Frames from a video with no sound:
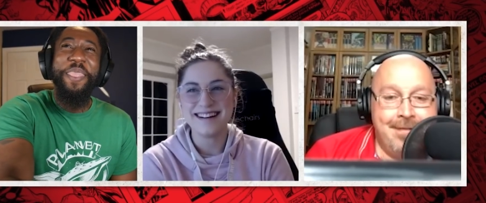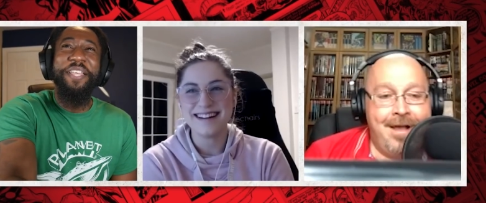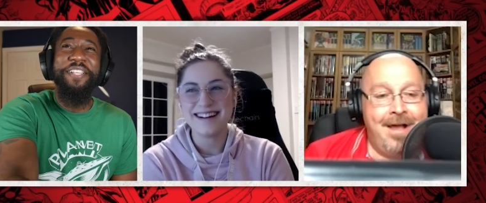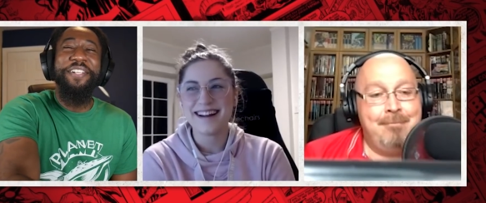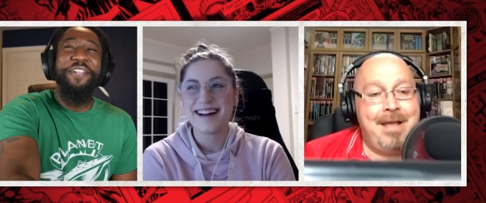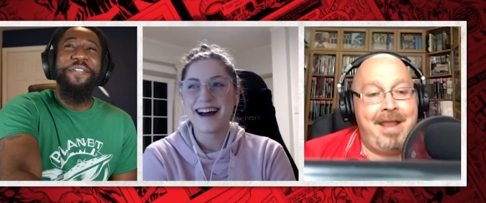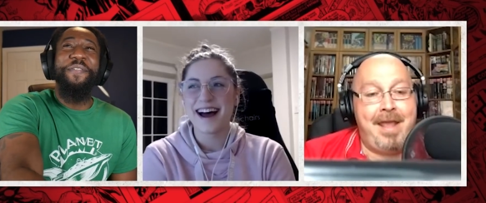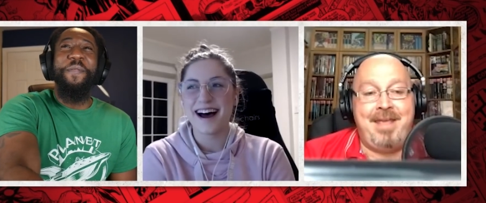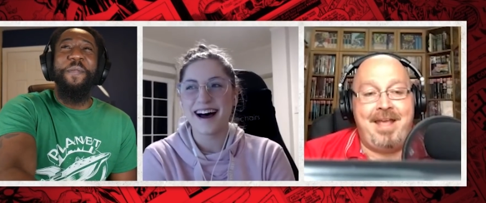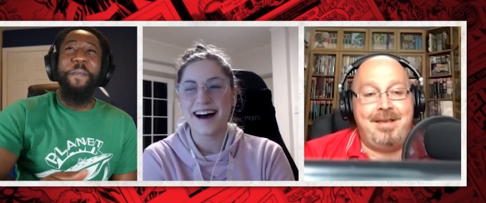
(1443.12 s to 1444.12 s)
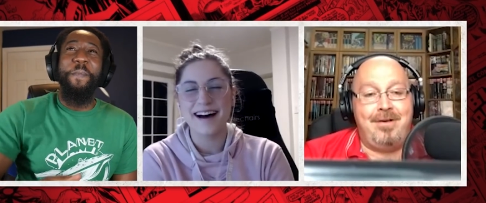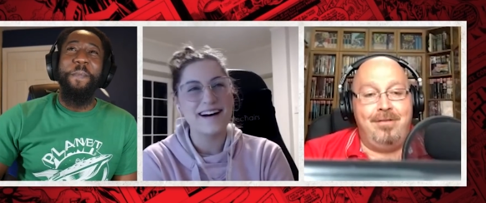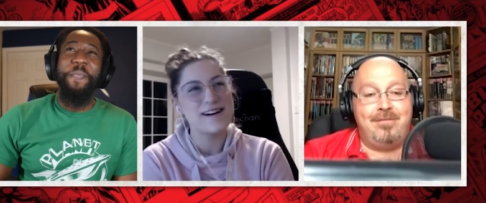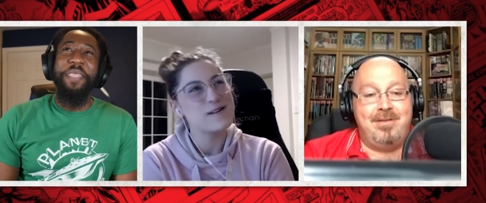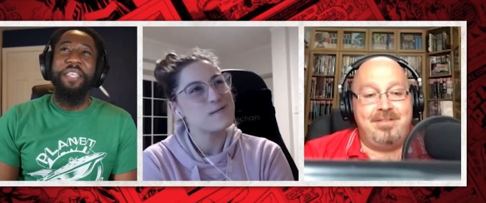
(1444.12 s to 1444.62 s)
Speaker 1: um, and Amy, any
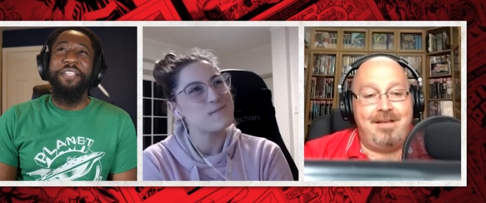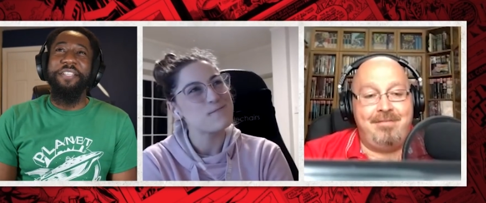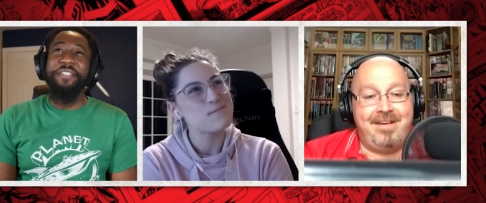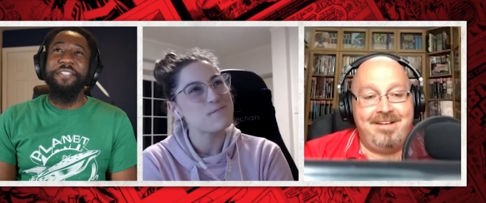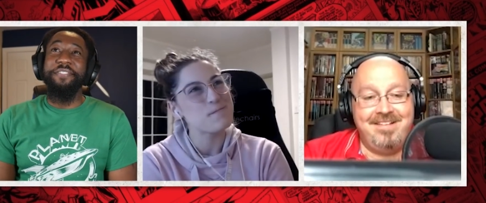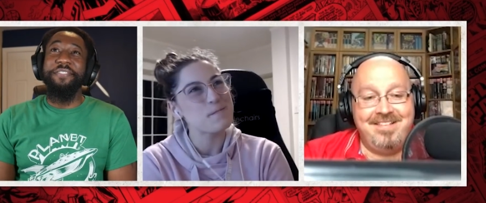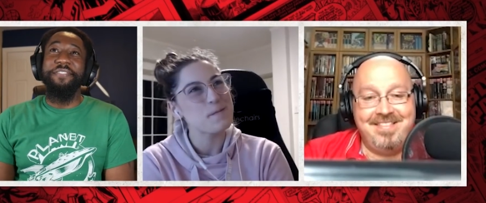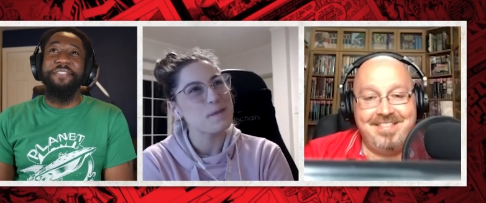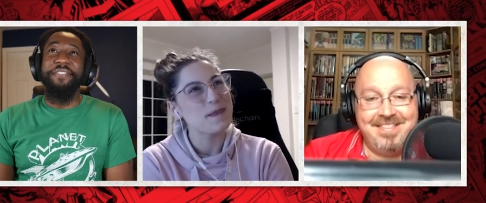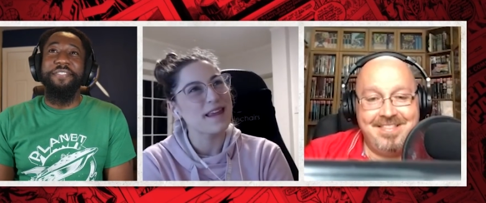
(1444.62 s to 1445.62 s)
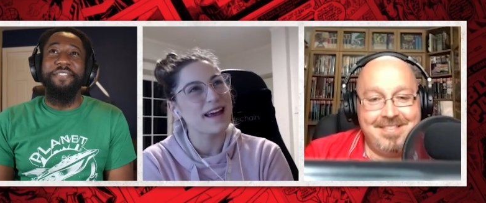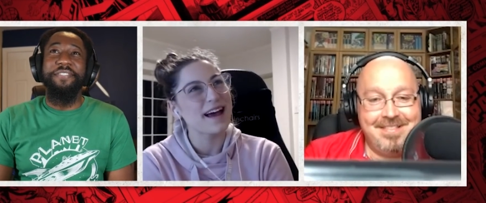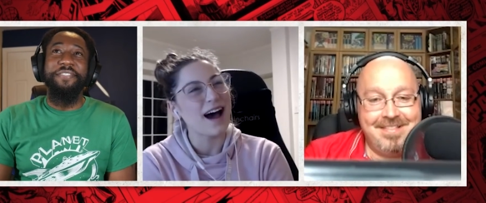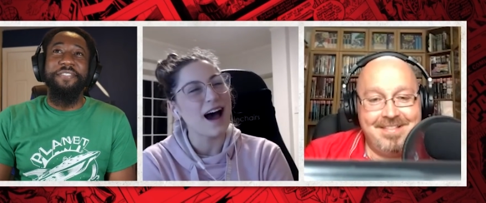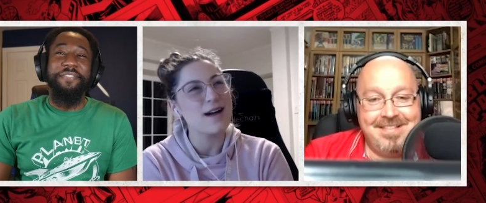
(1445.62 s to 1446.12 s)
calls from yourself there?
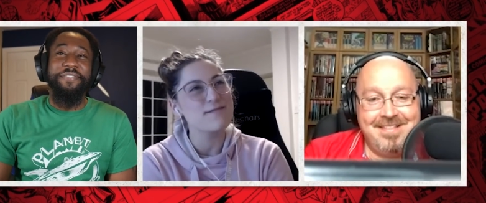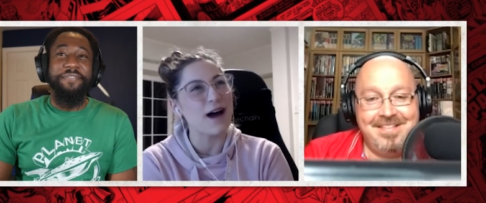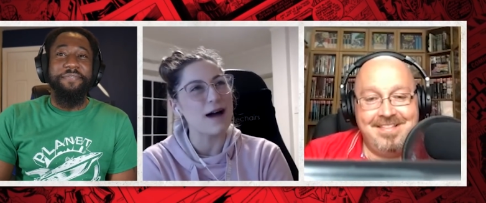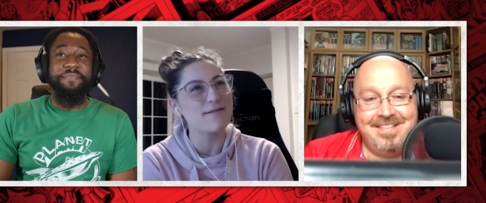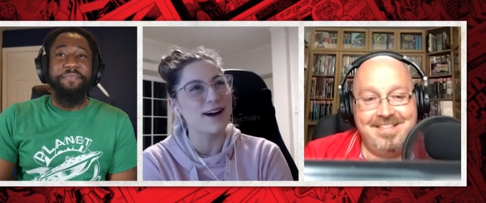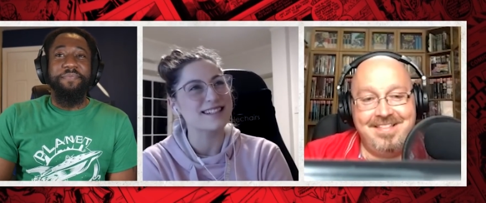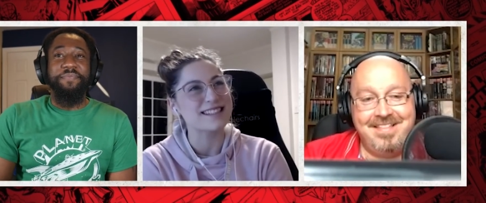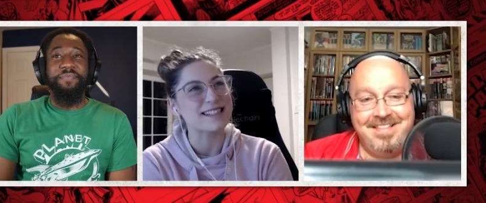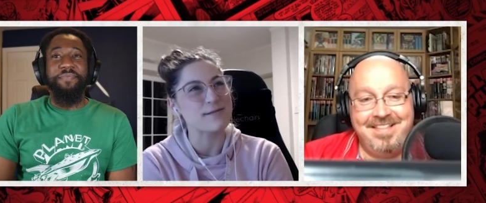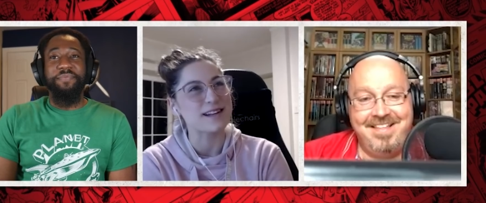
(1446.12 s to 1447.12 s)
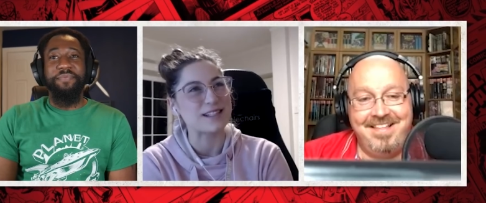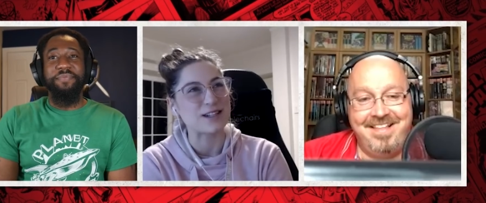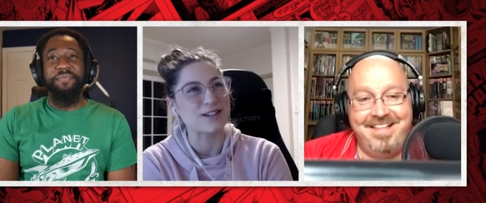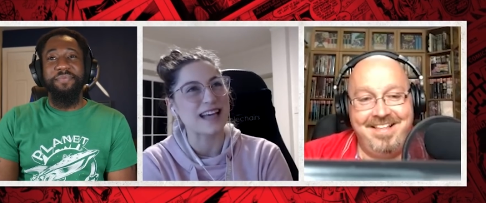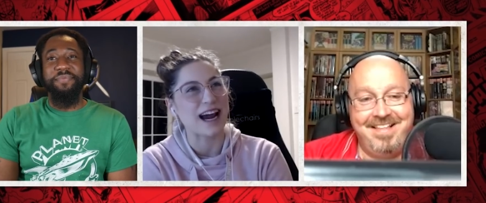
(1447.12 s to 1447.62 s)
Speaker 2: I'm I'm not dissimilar to
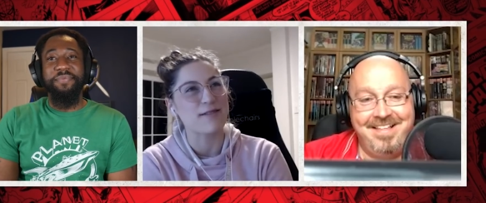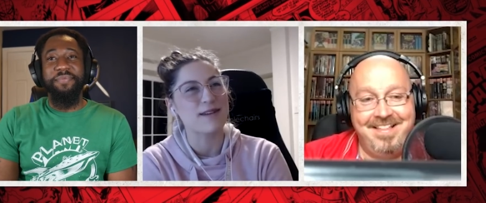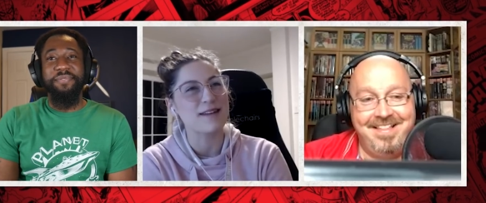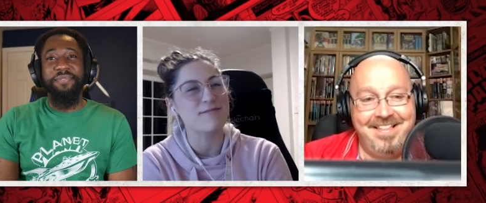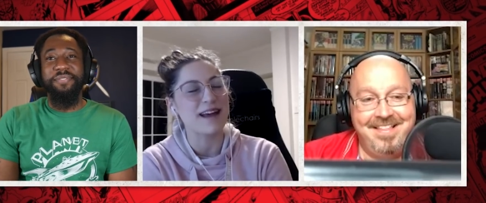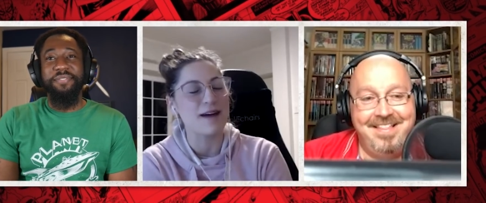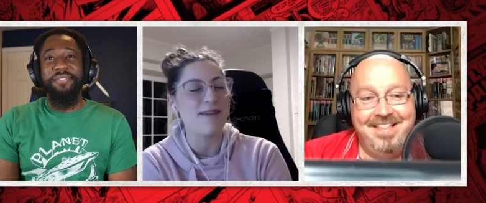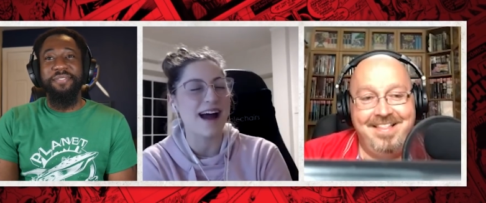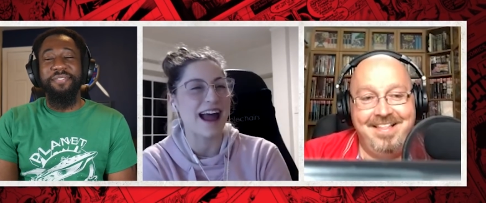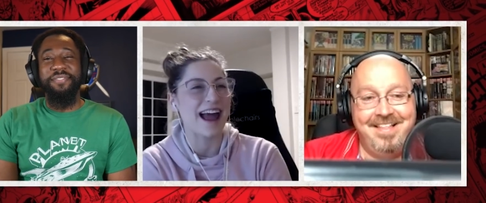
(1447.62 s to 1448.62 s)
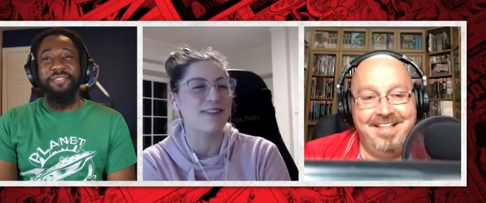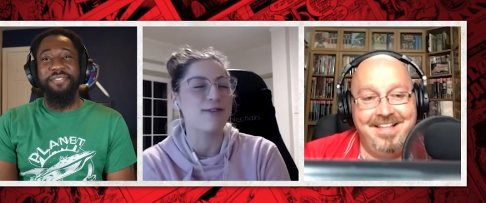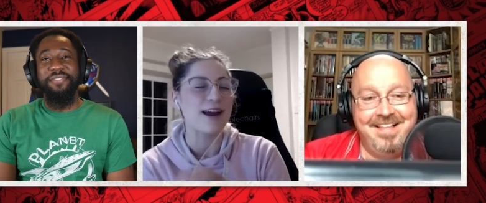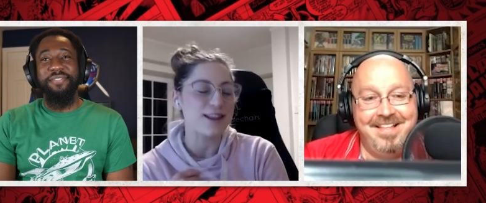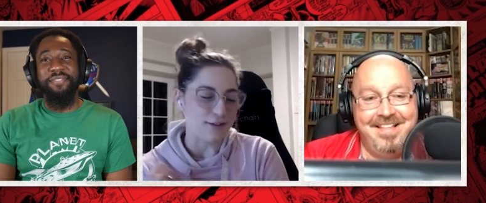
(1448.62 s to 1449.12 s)
you, Darren. But in, in my head,
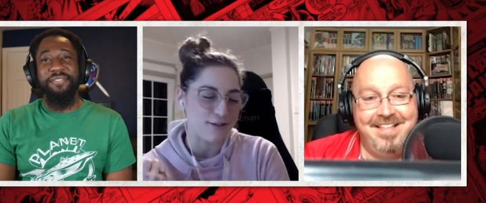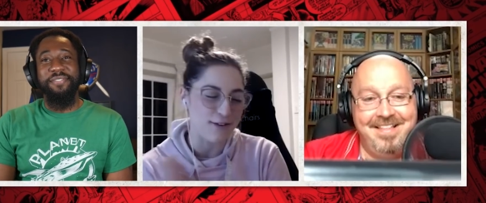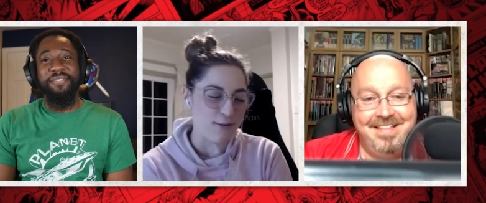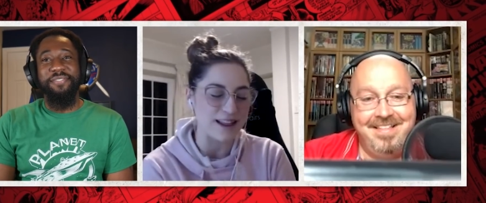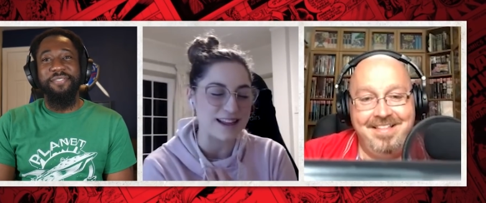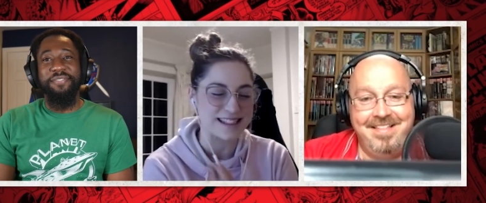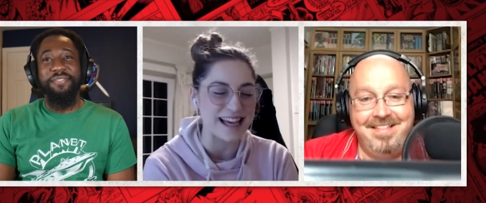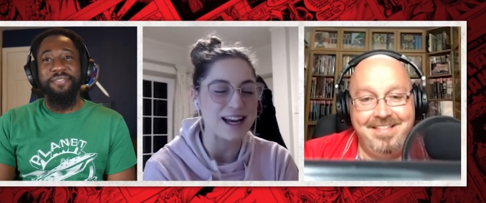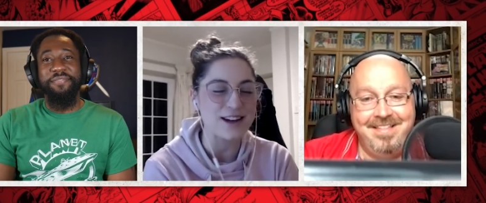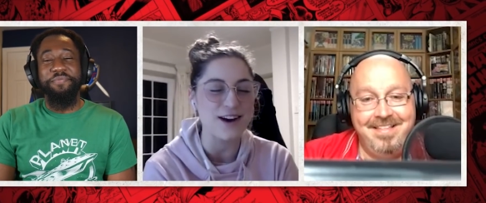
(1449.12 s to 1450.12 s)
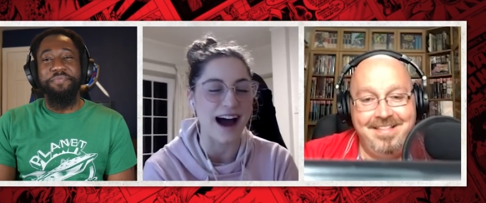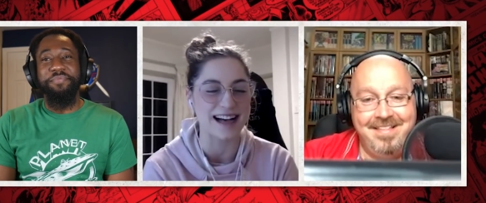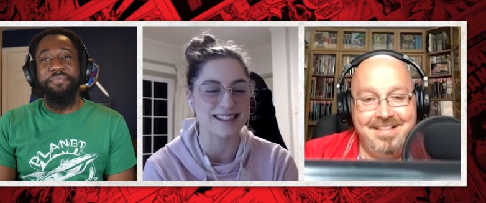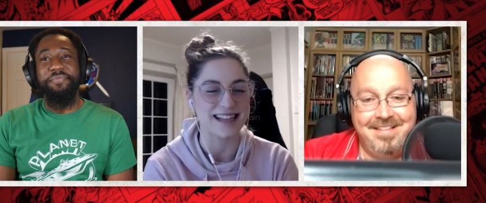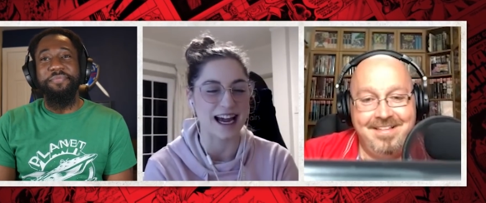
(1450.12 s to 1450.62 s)
when the when the second you
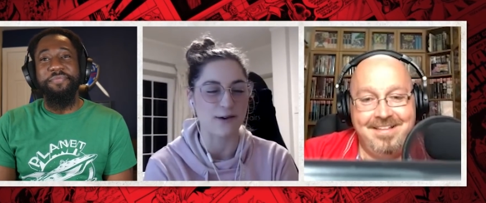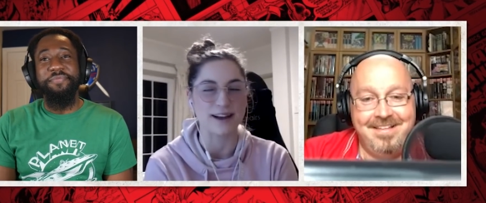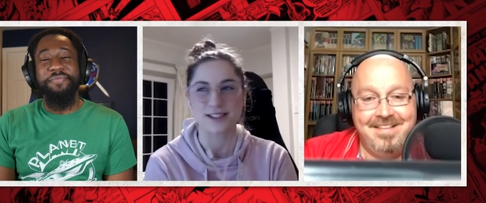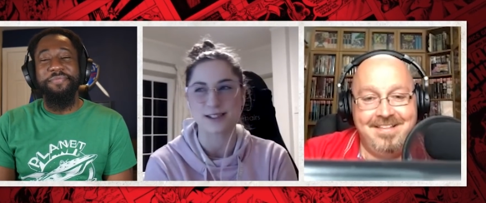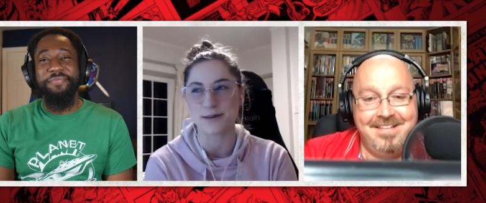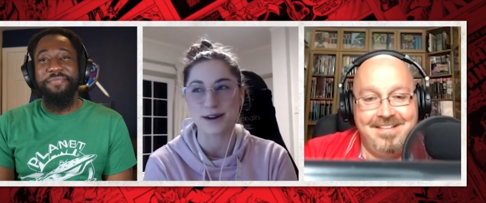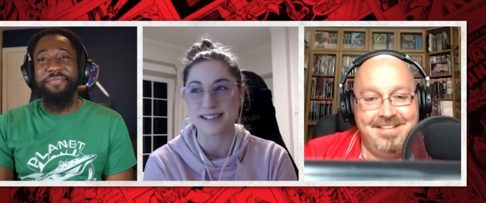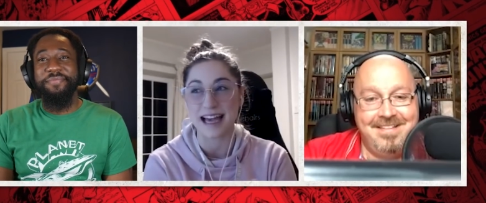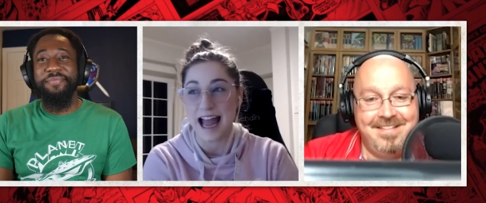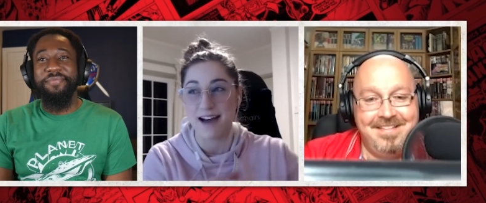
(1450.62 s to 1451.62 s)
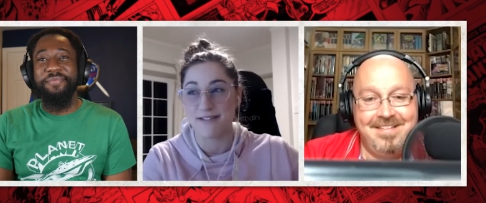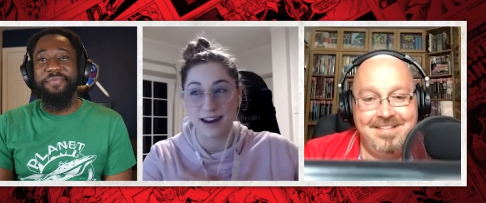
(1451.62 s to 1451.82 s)
asked that question, because I have